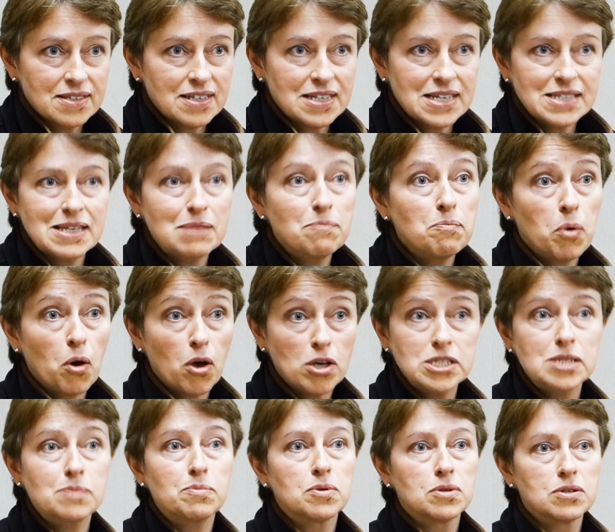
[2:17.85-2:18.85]
that it's
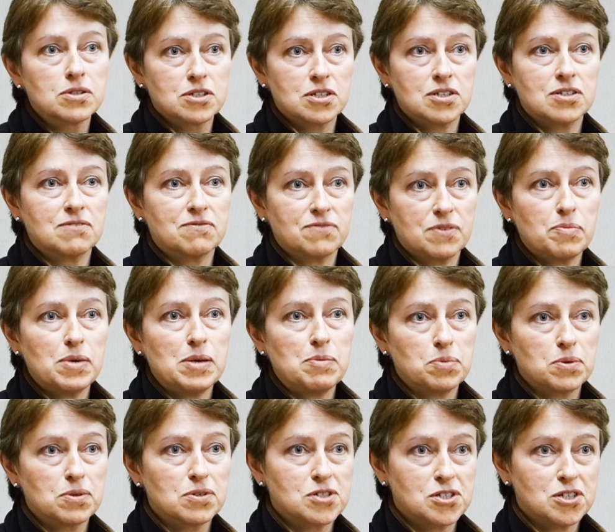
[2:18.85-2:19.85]
impossible to, for
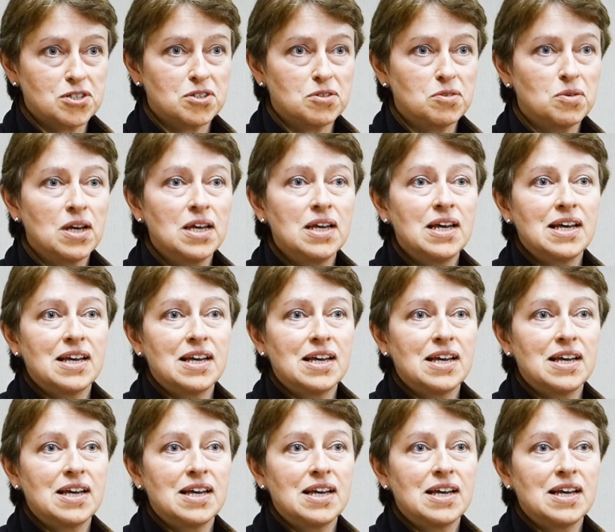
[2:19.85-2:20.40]
people to